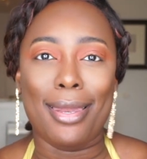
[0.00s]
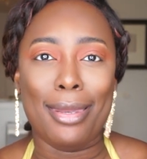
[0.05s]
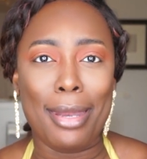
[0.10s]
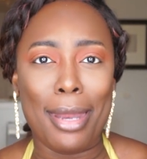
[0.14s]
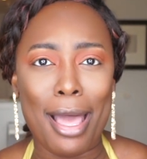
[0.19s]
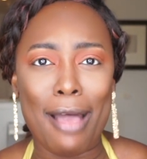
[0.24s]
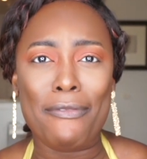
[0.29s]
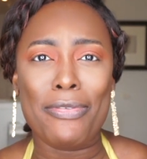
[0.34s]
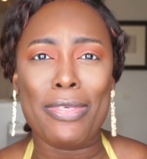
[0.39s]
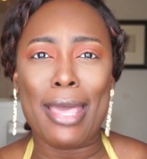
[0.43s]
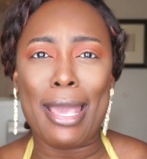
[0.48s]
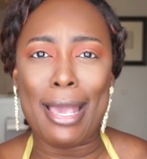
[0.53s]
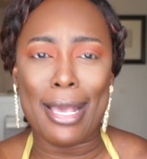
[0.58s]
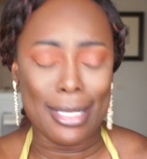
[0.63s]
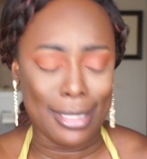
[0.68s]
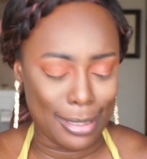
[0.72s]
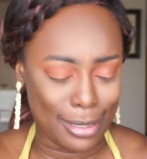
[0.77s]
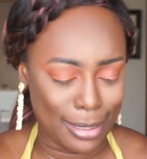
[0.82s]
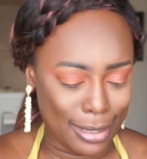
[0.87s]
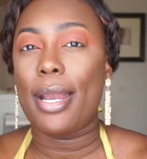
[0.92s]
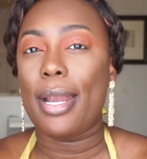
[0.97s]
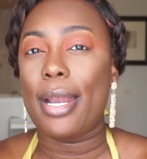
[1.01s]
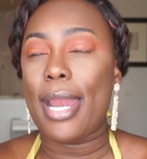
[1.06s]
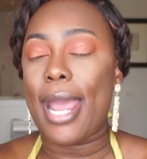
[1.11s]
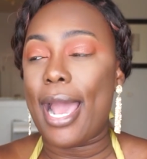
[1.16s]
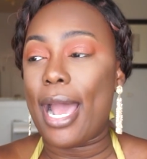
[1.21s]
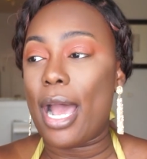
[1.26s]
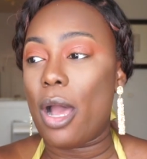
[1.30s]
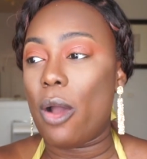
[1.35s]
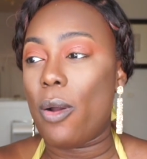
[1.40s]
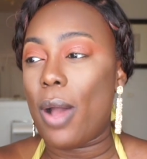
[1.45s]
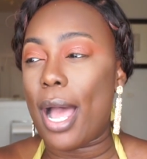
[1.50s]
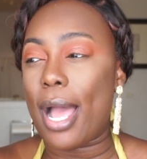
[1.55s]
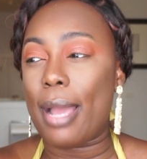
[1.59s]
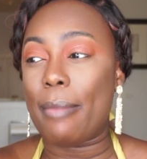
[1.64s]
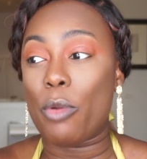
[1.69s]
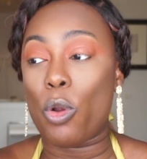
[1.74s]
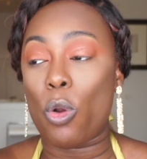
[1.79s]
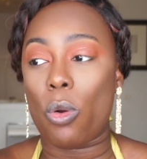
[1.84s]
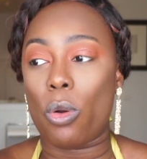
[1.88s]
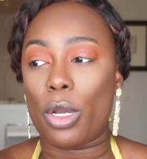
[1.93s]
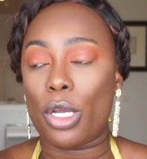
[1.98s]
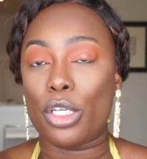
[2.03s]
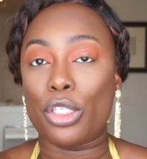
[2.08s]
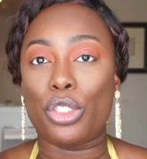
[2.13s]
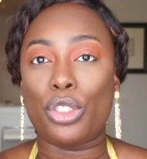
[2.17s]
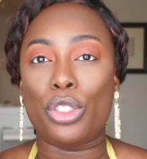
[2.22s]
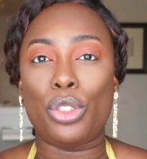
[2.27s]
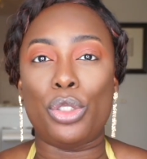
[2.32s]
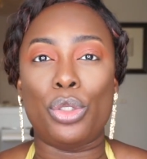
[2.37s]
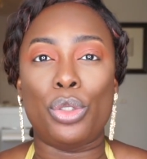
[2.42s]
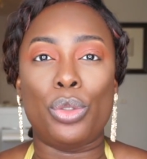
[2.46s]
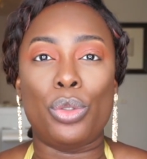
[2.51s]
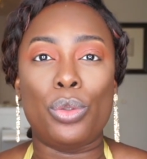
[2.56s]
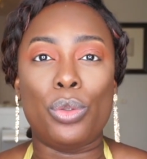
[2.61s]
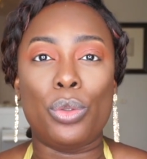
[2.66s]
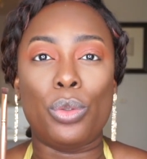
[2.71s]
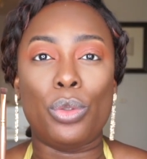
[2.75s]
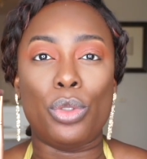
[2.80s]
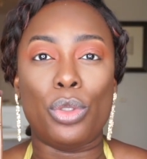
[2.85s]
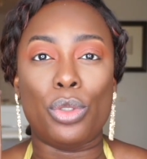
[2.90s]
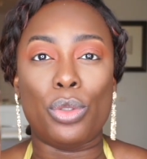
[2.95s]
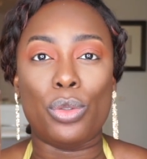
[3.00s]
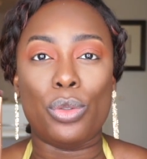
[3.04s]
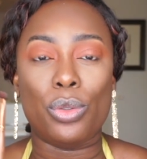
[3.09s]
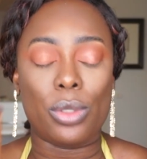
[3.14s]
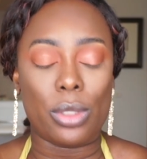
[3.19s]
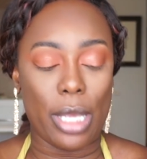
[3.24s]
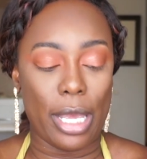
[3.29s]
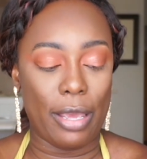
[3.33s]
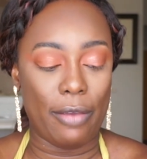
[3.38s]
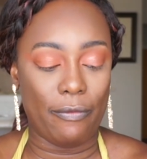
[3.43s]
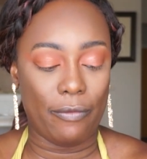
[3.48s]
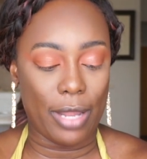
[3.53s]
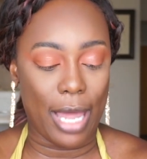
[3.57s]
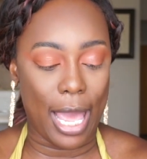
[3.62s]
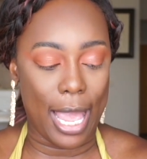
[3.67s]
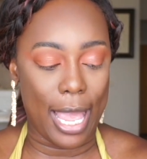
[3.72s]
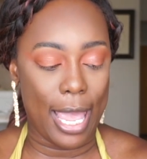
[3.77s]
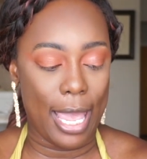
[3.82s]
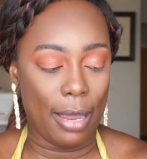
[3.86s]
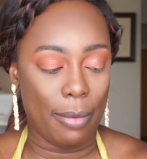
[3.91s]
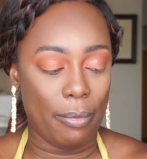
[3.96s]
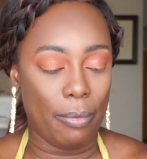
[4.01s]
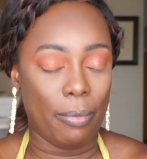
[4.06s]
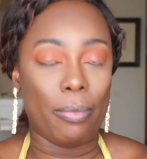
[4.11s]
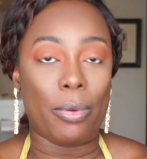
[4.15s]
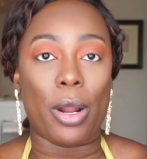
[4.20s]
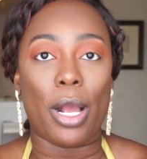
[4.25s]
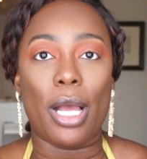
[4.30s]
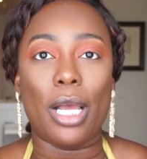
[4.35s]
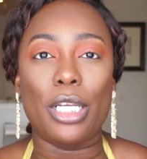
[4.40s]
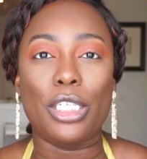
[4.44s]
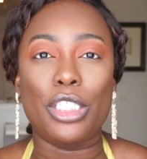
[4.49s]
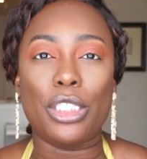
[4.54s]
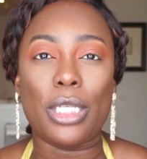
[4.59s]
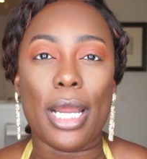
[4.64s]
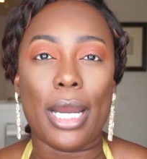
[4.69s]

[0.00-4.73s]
Love this. Now I'm going to use a flathead brush,